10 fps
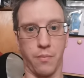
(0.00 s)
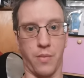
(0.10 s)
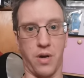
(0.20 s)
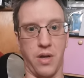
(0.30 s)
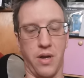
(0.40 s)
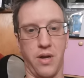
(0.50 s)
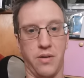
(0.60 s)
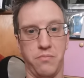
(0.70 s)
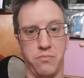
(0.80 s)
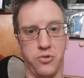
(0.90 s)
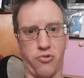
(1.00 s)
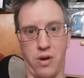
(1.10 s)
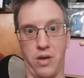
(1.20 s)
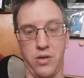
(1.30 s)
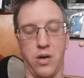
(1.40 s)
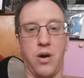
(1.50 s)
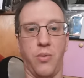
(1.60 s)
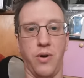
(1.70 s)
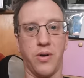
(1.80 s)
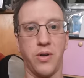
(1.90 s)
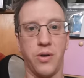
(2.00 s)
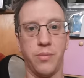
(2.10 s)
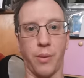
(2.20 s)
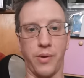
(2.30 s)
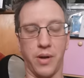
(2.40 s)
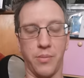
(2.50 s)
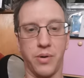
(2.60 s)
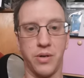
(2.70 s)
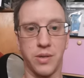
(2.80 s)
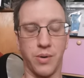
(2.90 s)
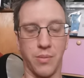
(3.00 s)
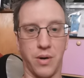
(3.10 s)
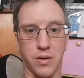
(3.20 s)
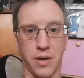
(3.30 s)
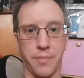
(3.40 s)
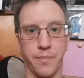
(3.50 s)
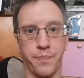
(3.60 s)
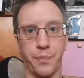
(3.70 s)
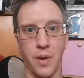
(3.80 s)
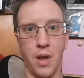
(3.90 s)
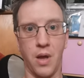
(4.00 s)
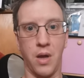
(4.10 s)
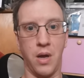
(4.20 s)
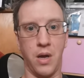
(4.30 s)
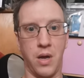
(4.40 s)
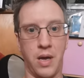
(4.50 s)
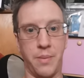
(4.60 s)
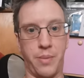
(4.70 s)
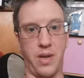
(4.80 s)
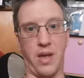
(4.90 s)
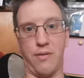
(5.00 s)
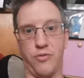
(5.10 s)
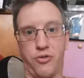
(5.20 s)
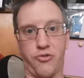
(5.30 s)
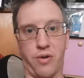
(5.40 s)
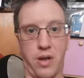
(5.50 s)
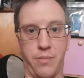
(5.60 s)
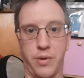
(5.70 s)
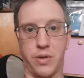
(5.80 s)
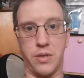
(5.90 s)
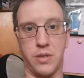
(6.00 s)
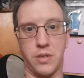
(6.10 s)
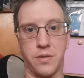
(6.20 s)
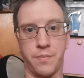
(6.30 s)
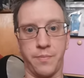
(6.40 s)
my strange artwork popping up pretty mildly. But yeah, it's frustrating because